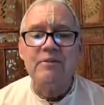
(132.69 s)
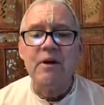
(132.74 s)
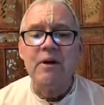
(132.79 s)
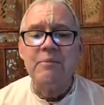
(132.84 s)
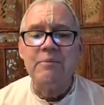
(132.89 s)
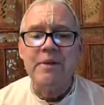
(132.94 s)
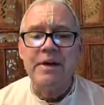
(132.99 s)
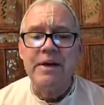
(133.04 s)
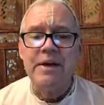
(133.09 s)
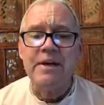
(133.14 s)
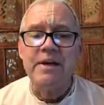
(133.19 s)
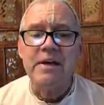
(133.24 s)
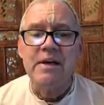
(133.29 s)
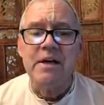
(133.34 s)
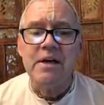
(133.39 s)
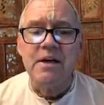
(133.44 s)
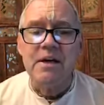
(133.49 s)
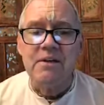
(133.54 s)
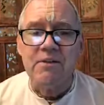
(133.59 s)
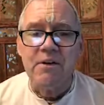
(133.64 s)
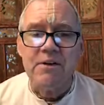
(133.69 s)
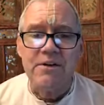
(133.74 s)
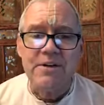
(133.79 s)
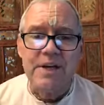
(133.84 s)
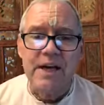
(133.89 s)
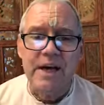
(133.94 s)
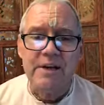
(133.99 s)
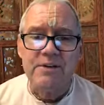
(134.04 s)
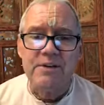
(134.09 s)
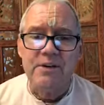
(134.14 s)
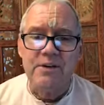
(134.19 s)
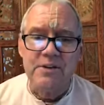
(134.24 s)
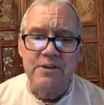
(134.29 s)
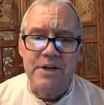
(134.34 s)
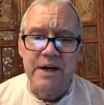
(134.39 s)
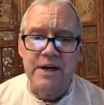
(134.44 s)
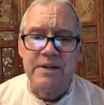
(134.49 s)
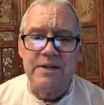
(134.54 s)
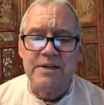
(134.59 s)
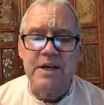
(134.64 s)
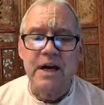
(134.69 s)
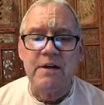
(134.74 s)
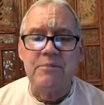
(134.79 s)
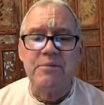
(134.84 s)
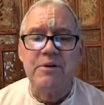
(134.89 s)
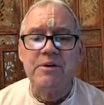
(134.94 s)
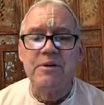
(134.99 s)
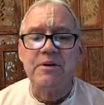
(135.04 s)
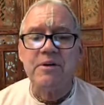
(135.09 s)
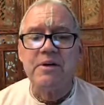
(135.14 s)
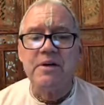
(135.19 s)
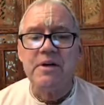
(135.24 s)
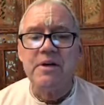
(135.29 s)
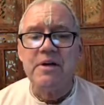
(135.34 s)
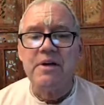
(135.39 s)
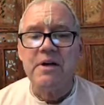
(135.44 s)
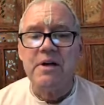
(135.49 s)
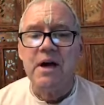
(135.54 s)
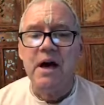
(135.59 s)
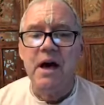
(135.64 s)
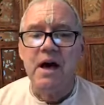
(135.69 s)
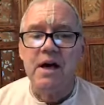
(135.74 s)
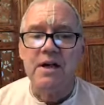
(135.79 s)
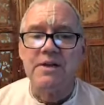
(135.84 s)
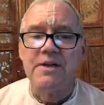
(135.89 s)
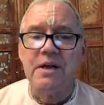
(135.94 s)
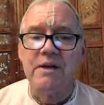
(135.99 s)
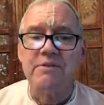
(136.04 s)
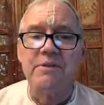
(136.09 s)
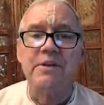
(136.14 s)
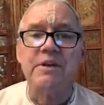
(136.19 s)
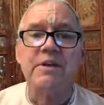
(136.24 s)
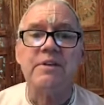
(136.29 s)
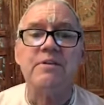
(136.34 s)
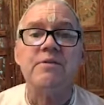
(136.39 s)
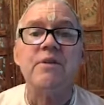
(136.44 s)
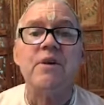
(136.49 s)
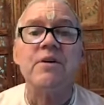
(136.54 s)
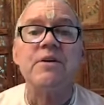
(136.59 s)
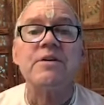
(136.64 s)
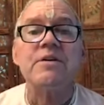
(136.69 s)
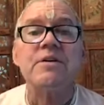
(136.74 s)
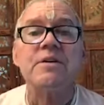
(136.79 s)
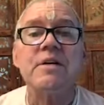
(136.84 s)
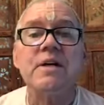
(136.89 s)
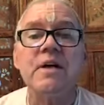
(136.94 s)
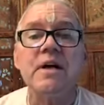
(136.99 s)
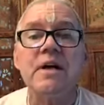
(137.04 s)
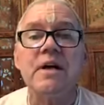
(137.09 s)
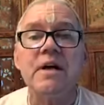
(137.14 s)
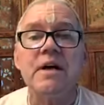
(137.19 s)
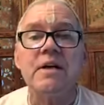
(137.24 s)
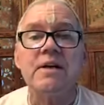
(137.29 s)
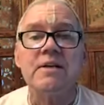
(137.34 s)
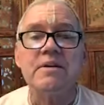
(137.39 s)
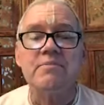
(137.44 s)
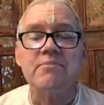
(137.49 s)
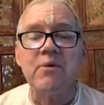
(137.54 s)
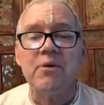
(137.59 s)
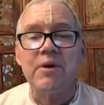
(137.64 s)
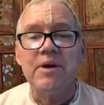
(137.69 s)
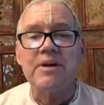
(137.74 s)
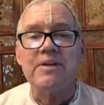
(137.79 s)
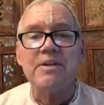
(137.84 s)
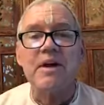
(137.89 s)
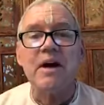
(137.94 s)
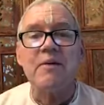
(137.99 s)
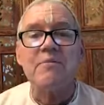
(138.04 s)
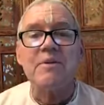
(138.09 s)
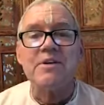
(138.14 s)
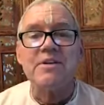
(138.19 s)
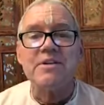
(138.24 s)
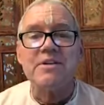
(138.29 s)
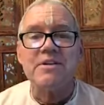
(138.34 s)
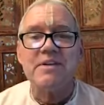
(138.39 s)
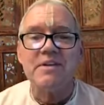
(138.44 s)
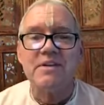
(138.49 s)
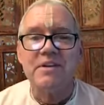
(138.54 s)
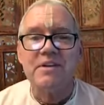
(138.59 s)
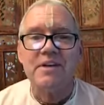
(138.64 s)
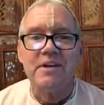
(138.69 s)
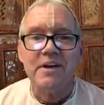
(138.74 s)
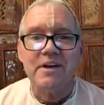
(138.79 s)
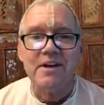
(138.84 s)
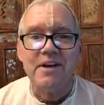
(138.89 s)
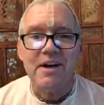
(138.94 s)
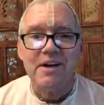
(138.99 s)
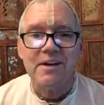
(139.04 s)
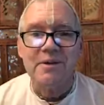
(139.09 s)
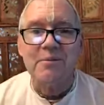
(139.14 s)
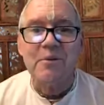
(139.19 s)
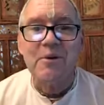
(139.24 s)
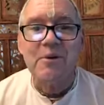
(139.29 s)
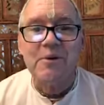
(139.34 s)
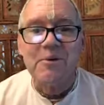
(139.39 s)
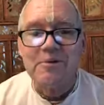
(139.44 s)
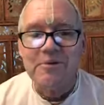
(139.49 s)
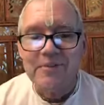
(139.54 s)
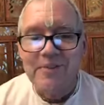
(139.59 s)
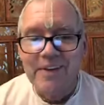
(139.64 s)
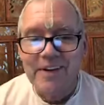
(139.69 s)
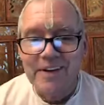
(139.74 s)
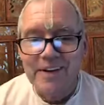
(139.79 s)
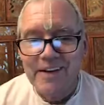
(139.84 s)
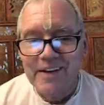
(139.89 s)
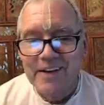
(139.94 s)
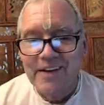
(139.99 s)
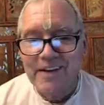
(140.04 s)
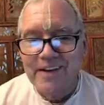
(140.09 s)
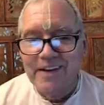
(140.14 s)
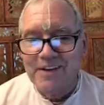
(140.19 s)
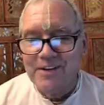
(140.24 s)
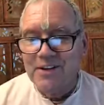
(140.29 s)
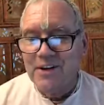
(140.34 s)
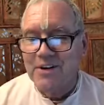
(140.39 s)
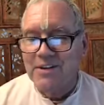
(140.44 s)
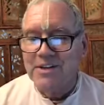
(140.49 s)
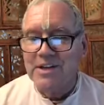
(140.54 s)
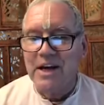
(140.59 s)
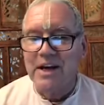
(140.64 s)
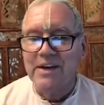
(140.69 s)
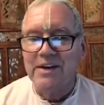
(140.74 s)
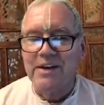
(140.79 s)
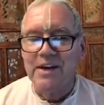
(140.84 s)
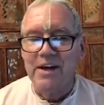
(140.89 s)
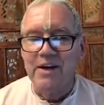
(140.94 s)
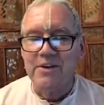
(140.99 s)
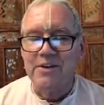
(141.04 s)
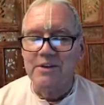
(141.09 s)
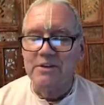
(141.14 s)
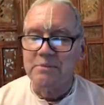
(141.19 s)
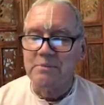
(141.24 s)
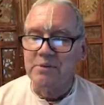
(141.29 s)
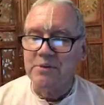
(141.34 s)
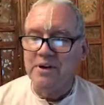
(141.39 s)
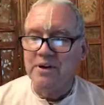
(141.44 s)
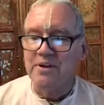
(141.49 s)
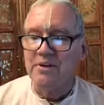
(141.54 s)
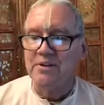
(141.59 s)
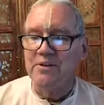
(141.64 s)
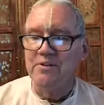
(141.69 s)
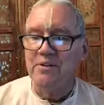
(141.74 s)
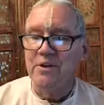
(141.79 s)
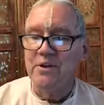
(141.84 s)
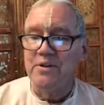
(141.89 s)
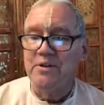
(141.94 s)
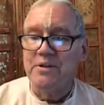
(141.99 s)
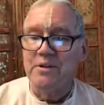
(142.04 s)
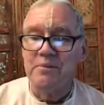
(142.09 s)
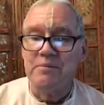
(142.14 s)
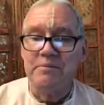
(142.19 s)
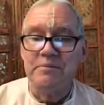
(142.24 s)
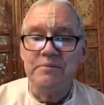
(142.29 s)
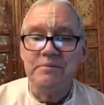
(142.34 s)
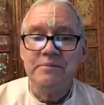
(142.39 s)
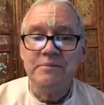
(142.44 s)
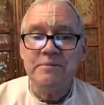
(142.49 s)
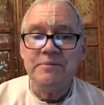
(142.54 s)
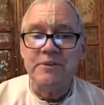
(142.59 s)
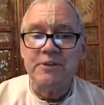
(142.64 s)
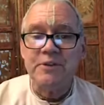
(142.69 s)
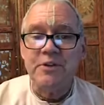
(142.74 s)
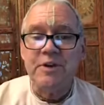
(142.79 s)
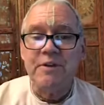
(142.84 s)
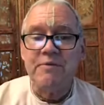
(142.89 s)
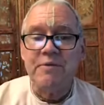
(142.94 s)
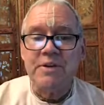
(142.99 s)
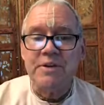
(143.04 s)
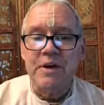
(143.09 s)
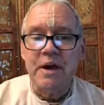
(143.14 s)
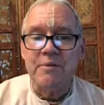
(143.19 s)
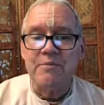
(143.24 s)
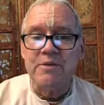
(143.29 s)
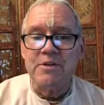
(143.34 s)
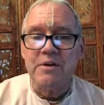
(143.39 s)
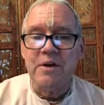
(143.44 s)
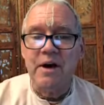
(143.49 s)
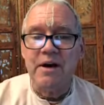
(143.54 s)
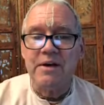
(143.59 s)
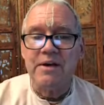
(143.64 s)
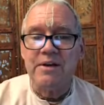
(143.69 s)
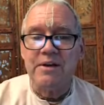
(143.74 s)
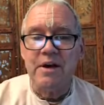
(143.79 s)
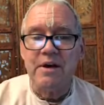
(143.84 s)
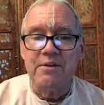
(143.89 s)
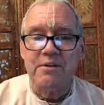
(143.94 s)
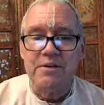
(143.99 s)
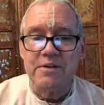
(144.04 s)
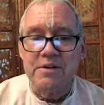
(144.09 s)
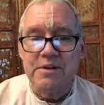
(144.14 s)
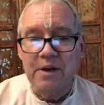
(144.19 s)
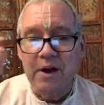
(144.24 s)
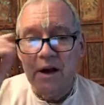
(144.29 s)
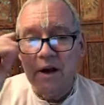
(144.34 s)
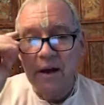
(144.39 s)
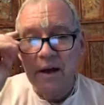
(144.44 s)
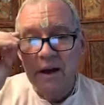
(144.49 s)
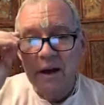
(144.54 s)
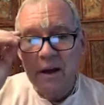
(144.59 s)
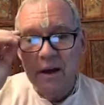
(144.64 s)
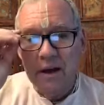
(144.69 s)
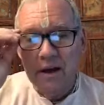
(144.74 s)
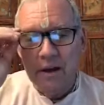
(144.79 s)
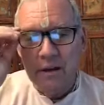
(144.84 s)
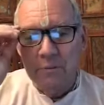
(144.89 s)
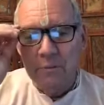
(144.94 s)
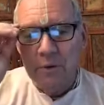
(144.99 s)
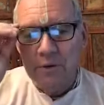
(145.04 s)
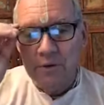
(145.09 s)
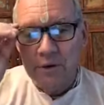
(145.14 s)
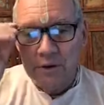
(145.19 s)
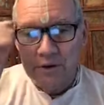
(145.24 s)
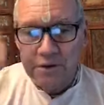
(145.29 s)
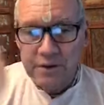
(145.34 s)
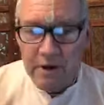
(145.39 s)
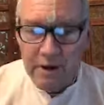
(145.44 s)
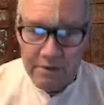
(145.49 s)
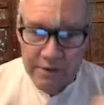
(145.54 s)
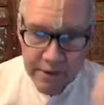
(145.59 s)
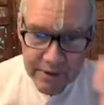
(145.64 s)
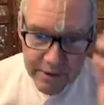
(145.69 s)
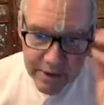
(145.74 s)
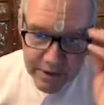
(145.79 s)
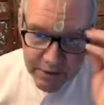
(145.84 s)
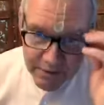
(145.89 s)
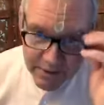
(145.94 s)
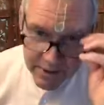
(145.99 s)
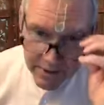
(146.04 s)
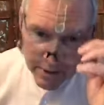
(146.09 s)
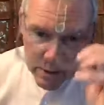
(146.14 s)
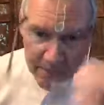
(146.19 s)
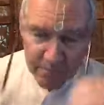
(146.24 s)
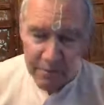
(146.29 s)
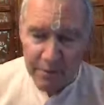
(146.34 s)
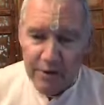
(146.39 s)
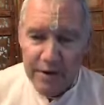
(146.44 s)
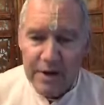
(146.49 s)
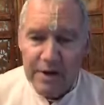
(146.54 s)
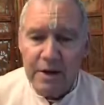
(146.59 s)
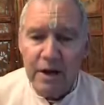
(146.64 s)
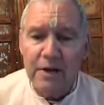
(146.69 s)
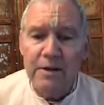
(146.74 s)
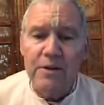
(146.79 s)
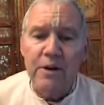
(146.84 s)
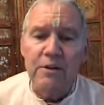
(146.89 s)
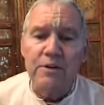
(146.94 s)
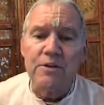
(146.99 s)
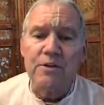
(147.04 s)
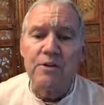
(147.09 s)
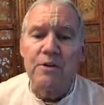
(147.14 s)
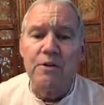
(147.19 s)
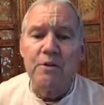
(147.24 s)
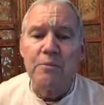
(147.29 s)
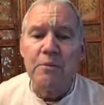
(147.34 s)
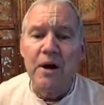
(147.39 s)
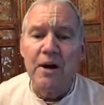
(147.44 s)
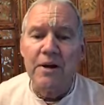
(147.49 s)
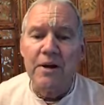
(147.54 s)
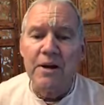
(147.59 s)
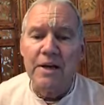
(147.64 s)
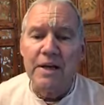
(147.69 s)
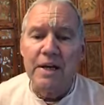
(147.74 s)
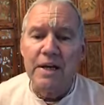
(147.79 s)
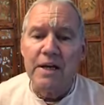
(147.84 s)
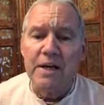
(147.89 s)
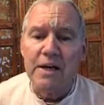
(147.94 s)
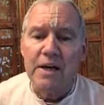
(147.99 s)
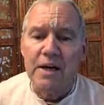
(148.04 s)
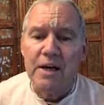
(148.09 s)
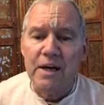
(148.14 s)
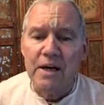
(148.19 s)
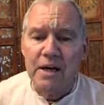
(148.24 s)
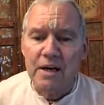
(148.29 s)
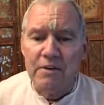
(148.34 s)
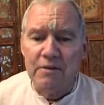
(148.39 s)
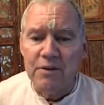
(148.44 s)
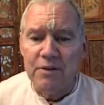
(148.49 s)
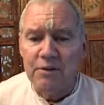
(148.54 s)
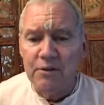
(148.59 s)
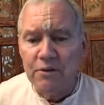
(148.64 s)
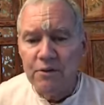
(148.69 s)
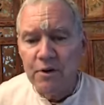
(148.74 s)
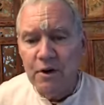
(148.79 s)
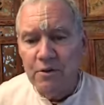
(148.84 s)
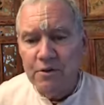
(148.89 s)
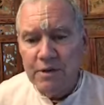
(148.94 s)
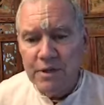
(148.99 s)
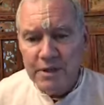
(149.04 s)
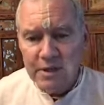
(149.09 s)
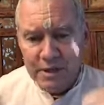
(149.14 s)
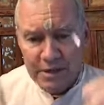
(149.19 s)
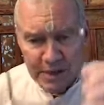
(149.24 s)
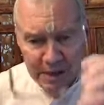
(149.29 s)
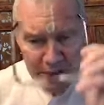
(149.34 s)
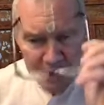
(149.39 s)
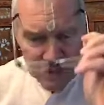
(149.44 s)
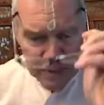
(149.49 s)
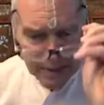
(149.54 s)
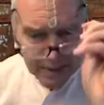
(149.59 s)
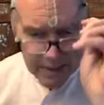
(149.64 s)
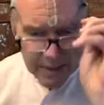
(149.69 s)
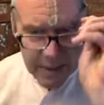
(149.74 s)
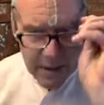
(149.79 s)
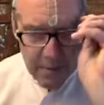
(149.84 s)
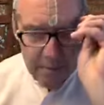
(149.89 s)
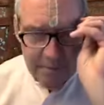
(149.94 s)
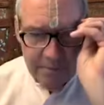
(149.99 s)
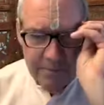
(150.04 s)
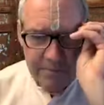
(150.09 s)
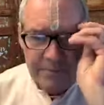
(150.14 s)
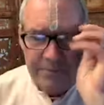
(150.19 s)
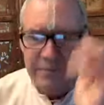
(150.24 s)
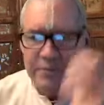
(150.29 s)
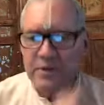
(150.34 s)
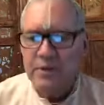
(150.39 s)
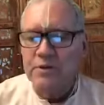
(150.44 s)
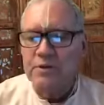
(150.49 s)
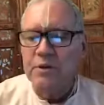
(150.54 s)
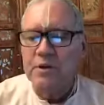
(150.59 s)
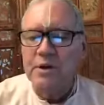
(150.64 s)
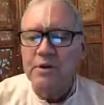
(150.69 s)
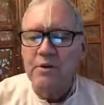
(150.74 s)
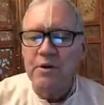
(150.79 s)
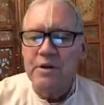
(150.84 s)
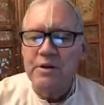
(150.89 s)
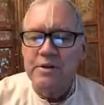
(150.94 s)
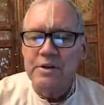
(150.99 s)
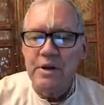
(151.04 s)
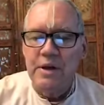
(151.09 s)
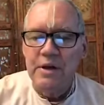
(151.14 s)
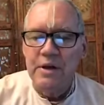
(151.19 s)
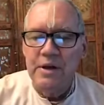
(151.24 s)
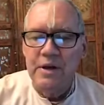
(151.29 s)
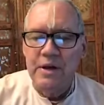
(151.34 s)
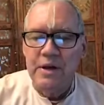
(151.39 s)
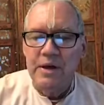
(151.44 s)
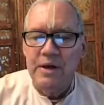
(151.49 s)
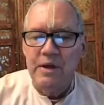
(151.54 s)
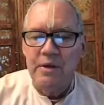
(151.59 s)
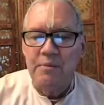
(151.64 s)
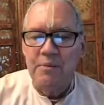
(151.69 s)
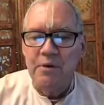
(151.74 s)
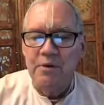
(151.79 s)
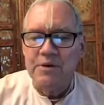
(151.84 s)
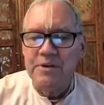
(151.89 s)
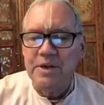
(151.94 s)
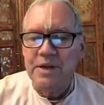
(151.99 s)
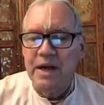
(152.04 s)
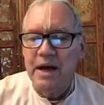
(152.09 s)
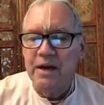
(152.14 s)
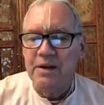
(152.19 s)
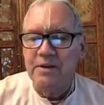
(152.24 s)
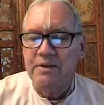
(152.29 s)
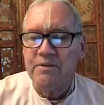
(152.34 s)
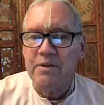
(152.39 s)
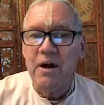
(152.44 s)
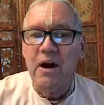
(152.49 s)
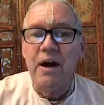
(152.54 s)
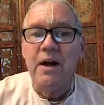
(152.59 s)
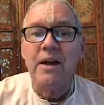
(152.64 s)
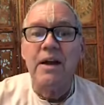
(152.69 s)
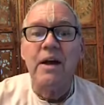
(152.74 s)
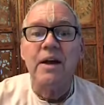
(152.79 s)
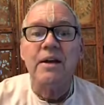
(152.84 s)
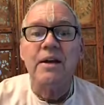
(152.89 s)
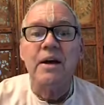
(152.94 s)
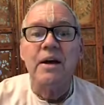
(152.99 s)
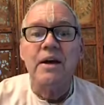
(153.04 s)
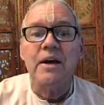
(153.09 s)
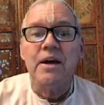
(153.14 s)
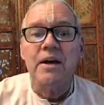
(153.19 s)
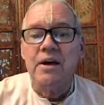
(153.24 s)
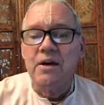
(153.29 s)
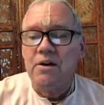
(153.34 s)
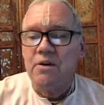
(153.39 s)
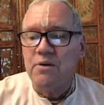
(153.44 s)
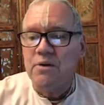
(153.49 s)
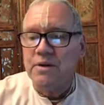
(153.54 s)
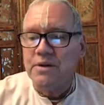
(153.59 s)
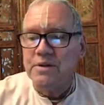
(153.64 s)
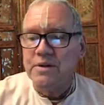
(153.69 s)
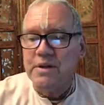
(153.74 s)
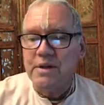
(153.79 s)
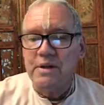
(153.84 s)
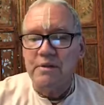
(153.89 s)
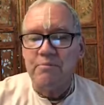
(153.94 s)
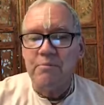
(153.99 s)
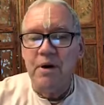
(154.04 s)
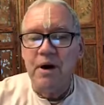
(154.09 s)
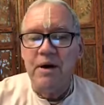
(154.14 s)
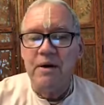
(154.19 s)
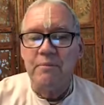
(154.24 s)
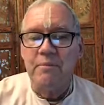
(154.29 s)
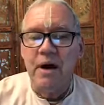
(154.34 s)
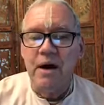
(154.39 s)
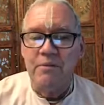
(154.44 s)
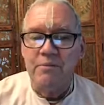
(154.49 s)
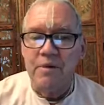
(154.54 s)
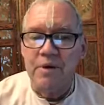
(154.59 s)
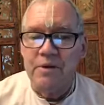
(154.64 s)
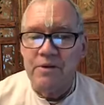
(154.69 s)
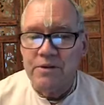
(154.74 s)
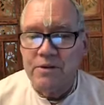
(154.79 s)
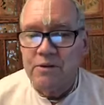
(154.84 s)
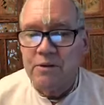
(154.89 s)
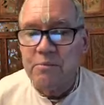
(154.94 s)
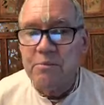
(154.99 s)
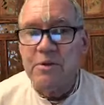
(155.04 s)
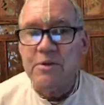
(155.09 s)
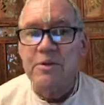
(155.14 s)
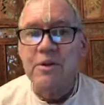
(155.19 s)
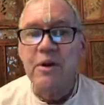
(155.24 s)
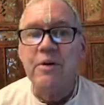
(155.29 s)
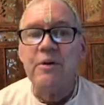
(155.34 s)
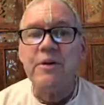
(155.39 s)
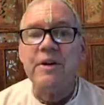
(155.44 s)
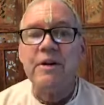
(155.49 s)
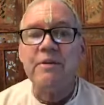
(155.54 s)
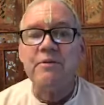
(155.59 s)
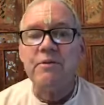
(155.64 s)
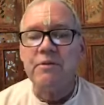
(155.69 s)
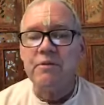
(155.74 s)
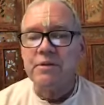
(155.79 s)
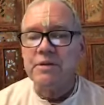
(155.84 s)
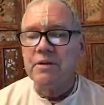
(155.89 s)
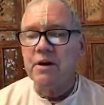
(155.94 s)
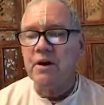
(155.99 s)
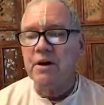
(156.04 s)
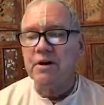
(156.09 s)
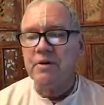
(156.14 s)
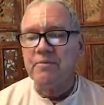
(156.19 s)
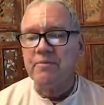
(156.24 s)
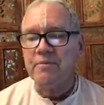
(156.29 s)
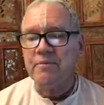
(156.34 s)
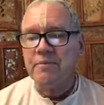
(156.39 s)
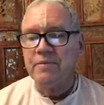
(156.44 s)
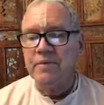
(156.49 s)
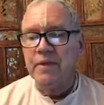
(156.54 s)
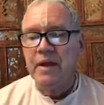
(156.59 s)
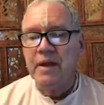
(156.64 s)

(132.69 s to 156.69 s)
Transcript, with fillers: From the first canto, second chapter, uh, 17th verse. Morning, Thomas. Hari Hari Bo. It's our second day on this particular verse. Srinvatam Shrakata Krishna Punya Sravana Kirtanam Rinandashtu Abhadani Vidunoti Saritsatam. Sri Krishna, the personality of Godhead, who is the Paramatma, super soul in everyone's heart,